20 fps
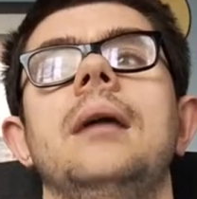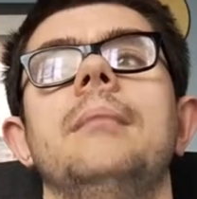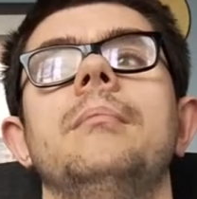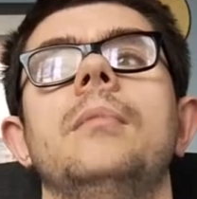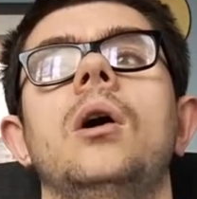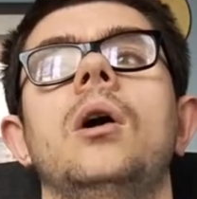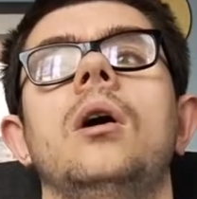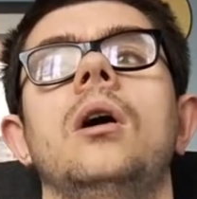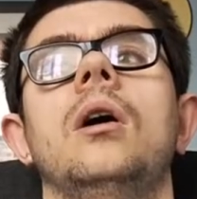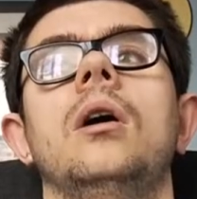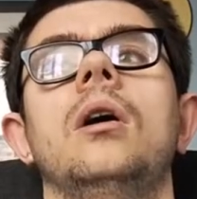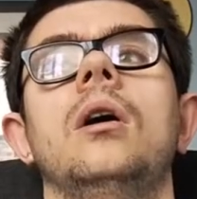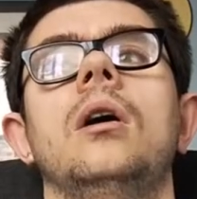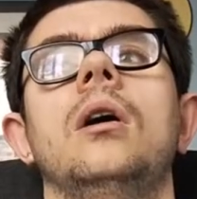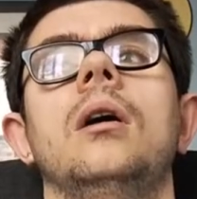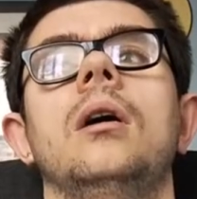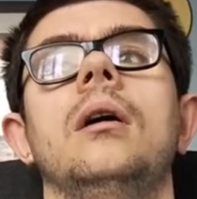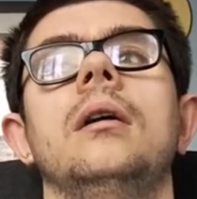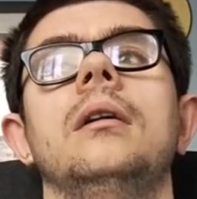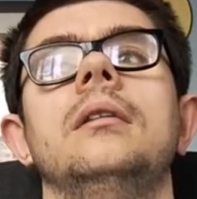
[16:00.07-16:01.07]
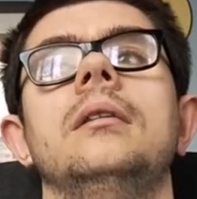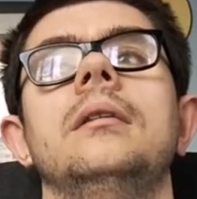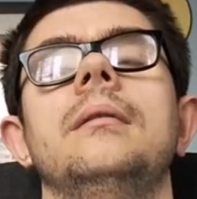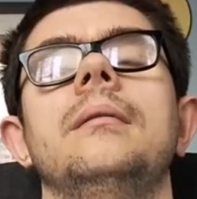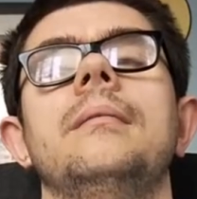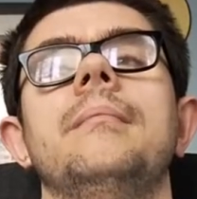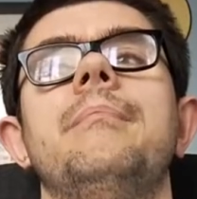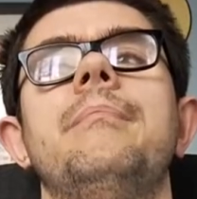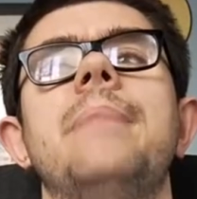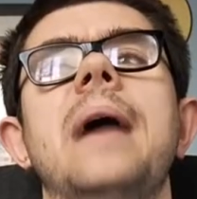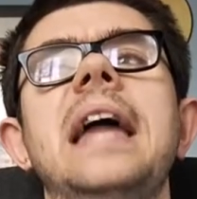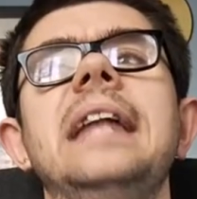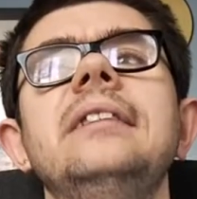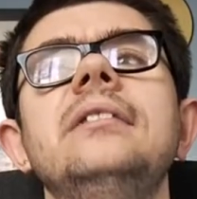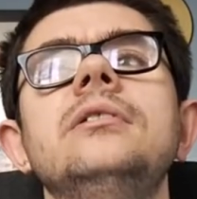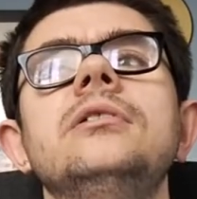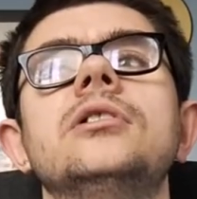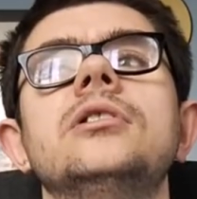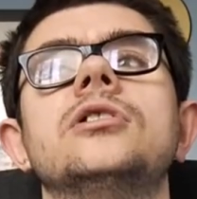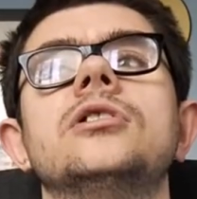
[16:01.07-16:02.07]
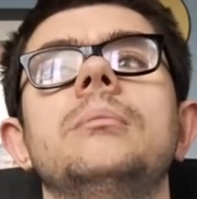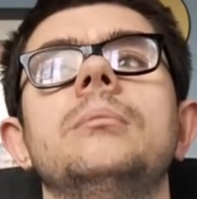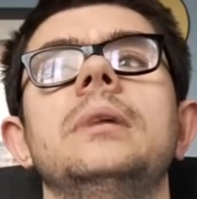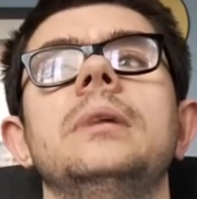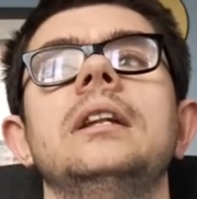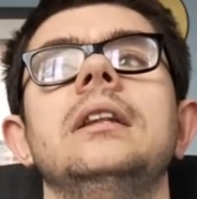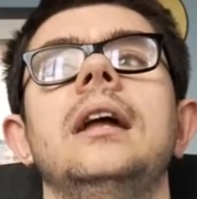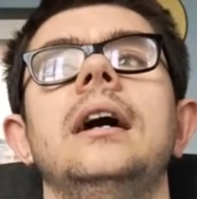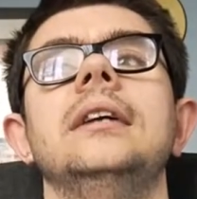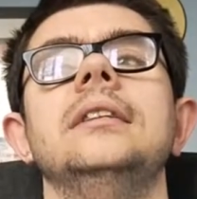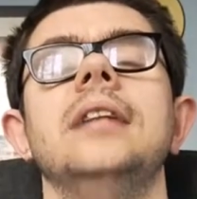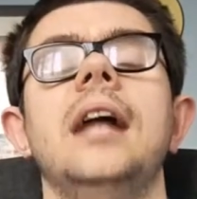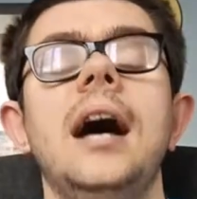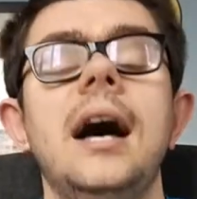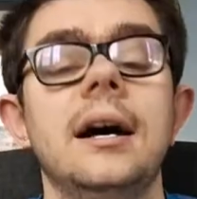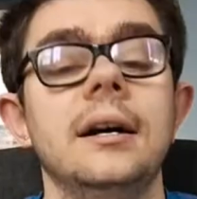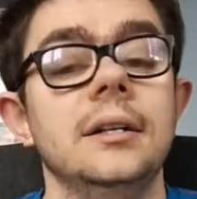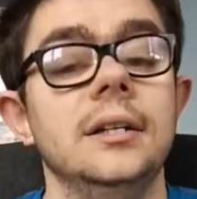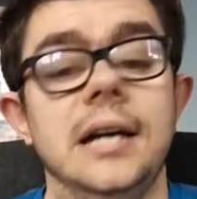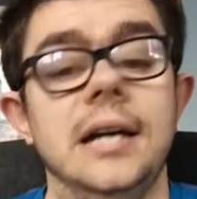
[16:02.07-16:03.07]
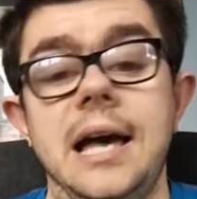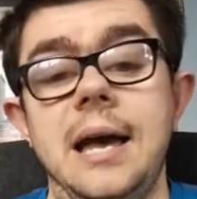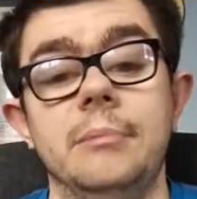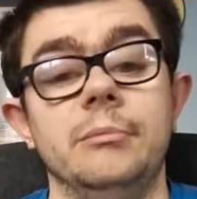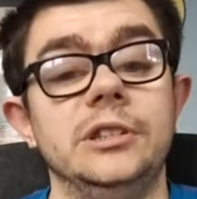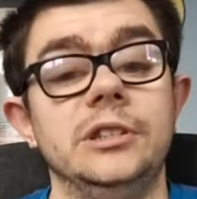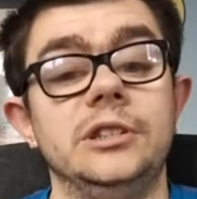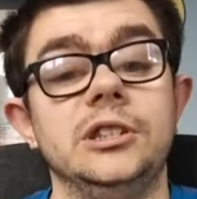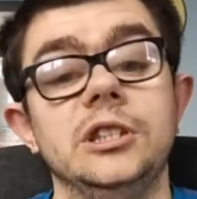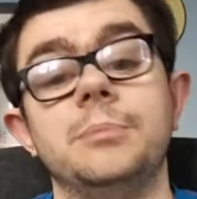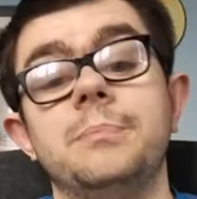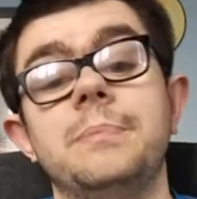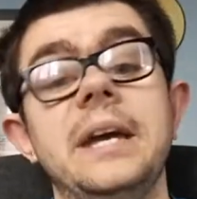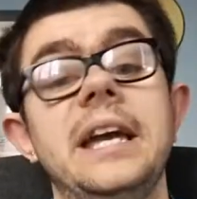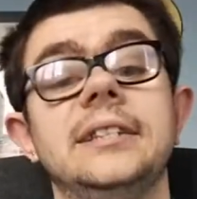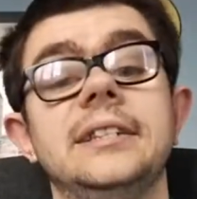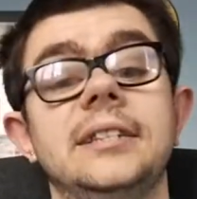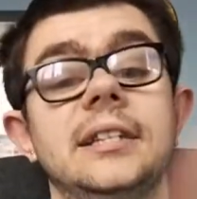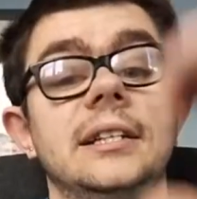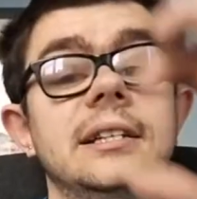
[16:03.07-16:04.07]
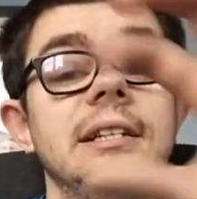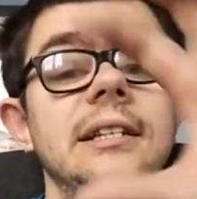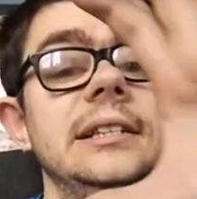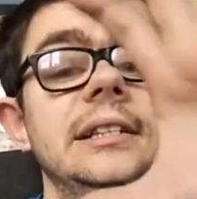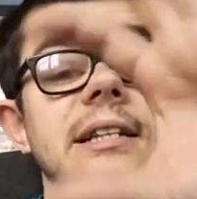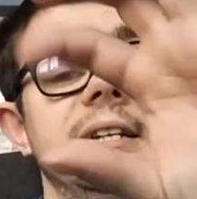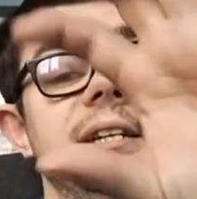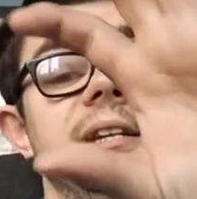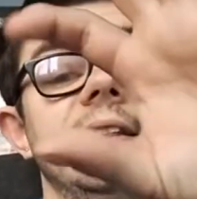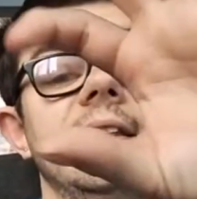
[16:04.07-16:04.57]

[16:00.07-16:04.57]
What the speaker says: or bend or something like that, which is basically a little